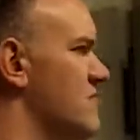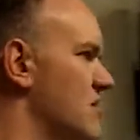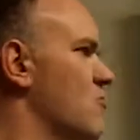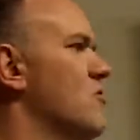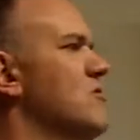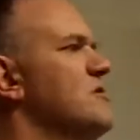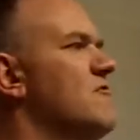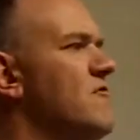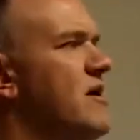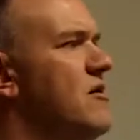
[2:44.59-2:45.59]
the big word
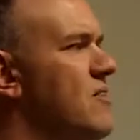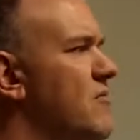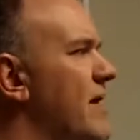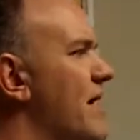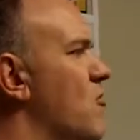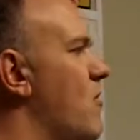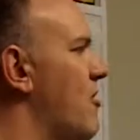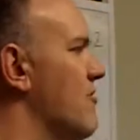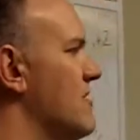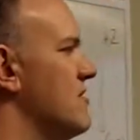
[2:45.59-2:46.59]
in red on the back
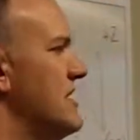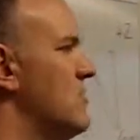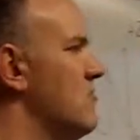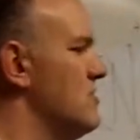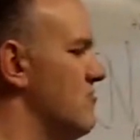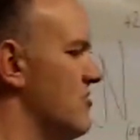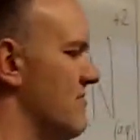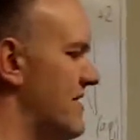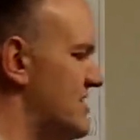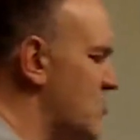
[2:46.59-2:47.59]
wall there,
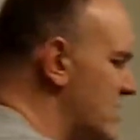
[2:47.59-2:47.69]
equilibrium. That's